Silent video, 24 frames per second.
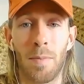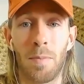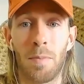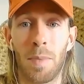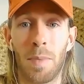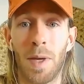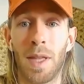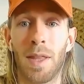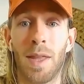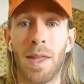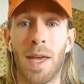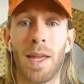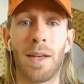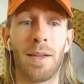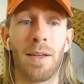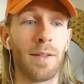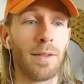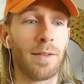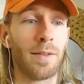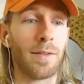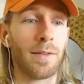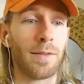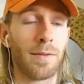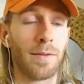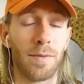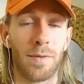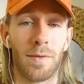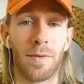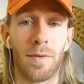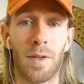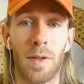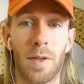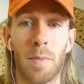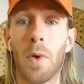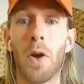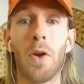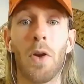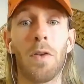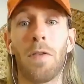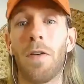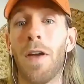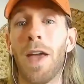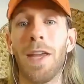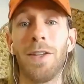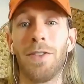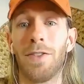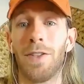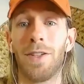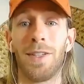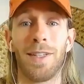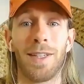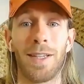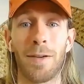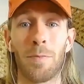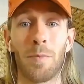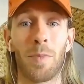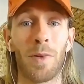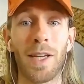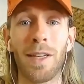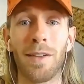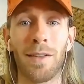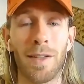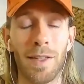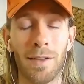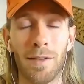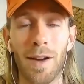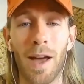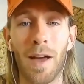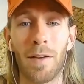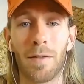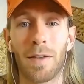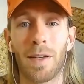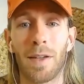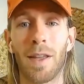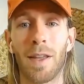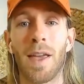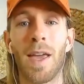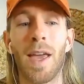But then the motivation completely left.